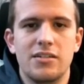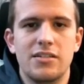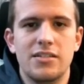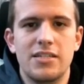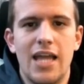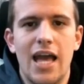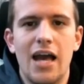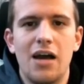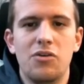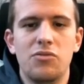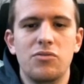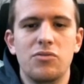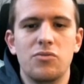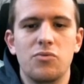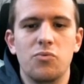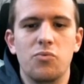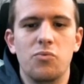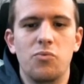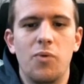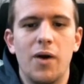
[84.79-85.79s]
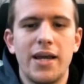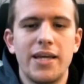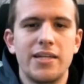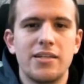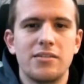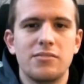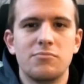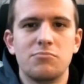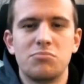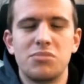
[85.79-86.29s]
now
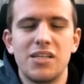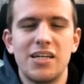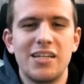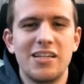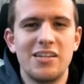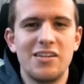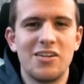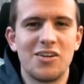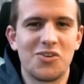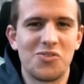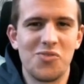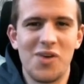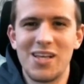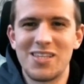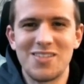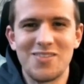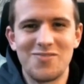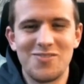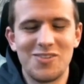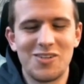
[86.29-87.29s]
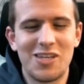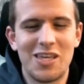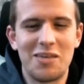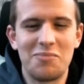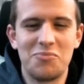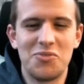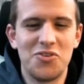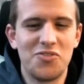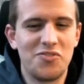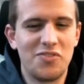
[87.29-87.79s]
white played an aggressive
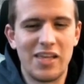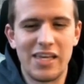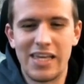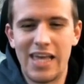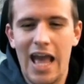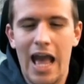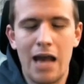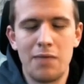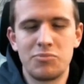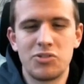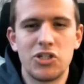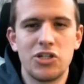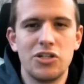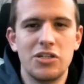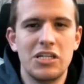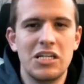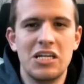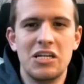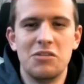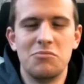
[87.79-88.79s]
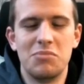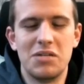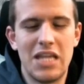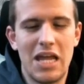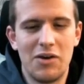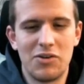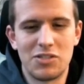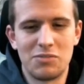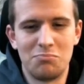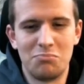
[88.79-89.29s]
looking move that captured, but
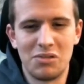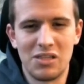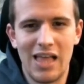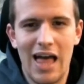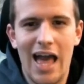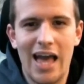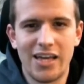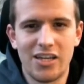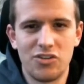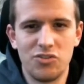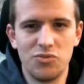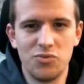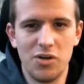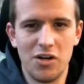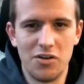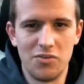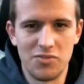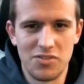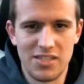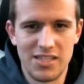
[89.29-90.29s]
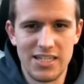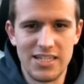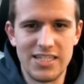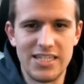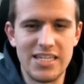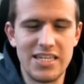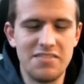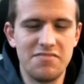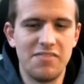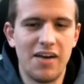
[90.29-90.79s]
now it's black who owns the
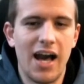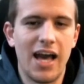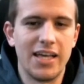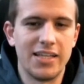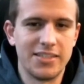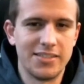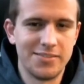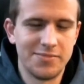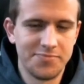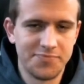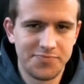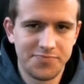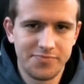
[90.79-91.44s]
D file.